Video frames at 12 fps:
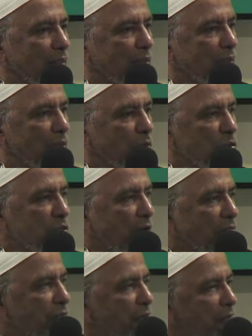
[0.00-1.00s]
you're
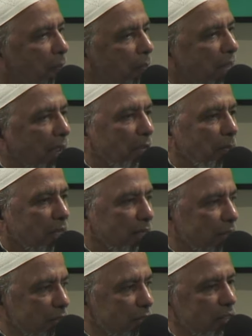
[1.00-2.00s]
suffering from
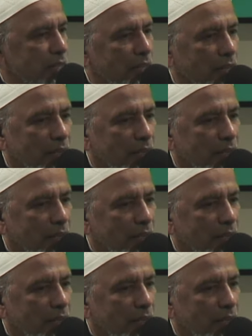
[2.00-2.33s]
diabetes.